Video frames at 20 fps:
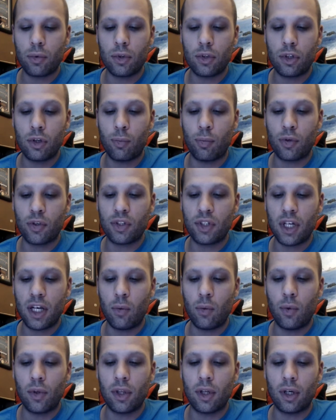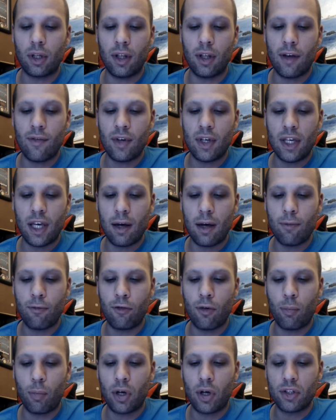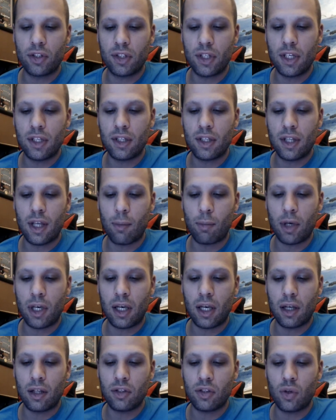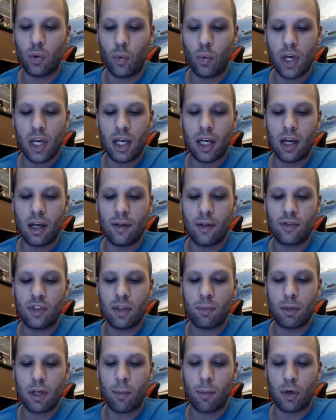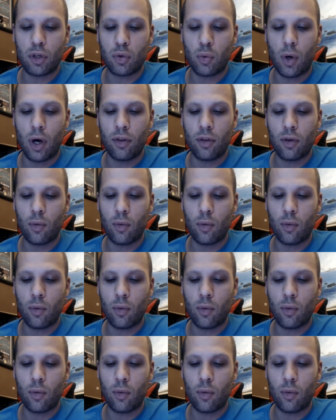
to proceed with an 11-game football season that begins the weekend of September 12th,